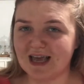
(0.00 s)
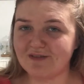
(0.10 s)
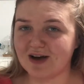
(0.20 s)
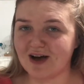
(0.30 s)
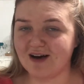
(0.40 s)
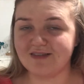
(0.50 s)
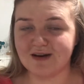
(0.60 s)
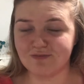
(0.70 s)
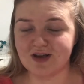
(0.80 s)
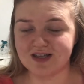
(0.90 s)
If I can't then
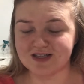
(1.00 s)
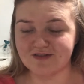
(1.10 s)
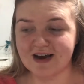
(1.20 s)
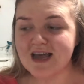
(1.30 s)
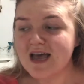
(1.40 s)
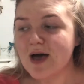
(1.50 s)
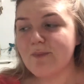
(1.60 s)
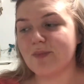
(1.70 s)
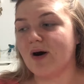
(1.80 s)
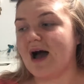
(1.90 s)
I'm really sorry,
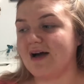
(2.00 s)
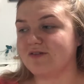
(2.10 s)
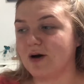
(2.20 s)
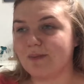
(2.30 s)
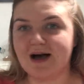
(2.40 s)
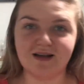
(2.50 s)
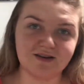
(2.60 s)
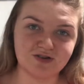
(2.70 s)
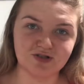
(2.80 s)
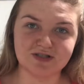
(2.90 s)
but I've got mine
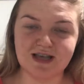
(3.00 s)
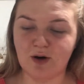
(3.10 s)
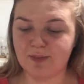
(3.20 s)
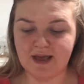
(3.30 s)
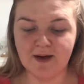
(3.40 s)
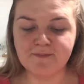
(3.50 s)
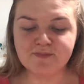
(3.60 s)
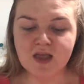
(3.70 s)
just set up here.